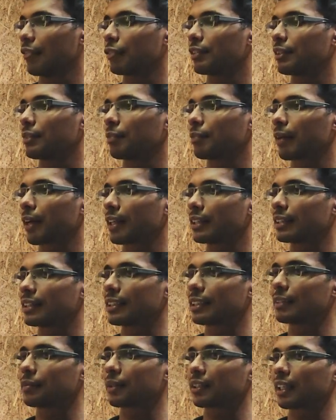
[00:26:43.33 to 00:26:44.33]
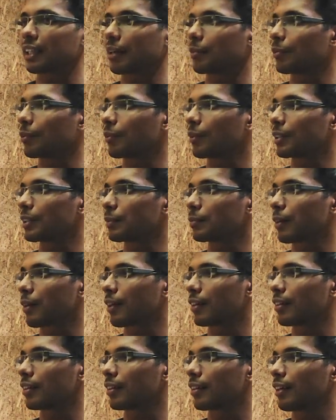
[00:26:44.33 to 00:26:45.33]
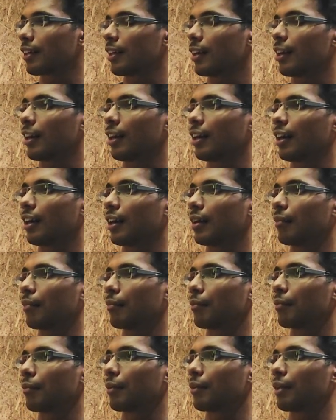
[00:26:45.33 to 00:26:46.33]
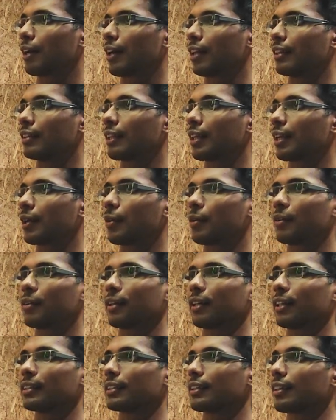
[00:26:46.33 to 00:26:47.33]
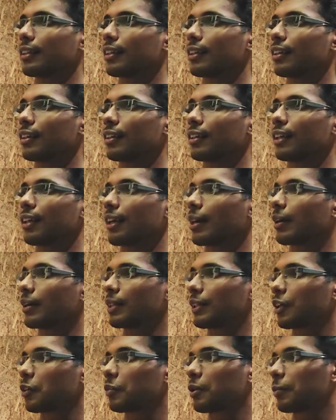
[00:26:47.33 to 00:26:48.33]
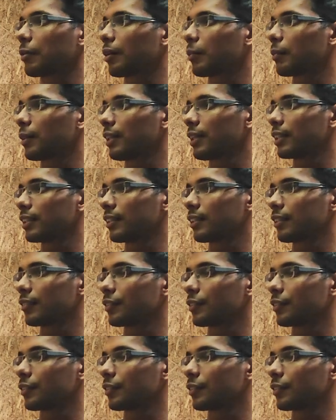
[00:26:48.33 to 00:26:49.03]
If chimpanzees became more smart, they could easily take out the human population.